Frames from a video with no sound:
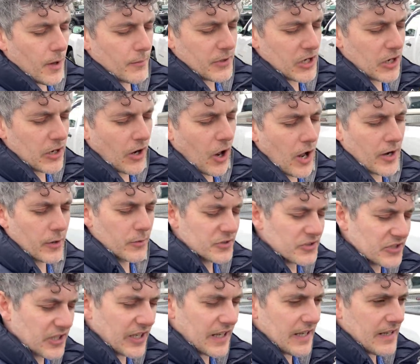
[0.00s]
Here at Auto
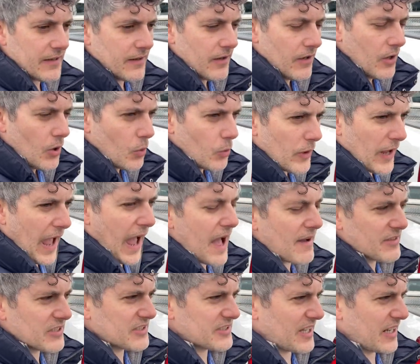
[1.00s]
City, we
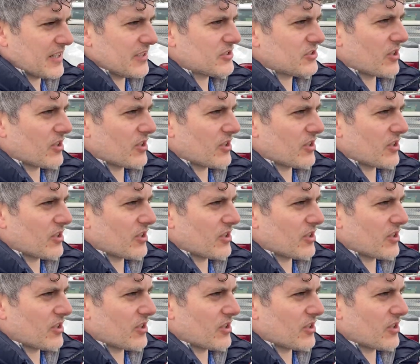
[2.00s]
have extended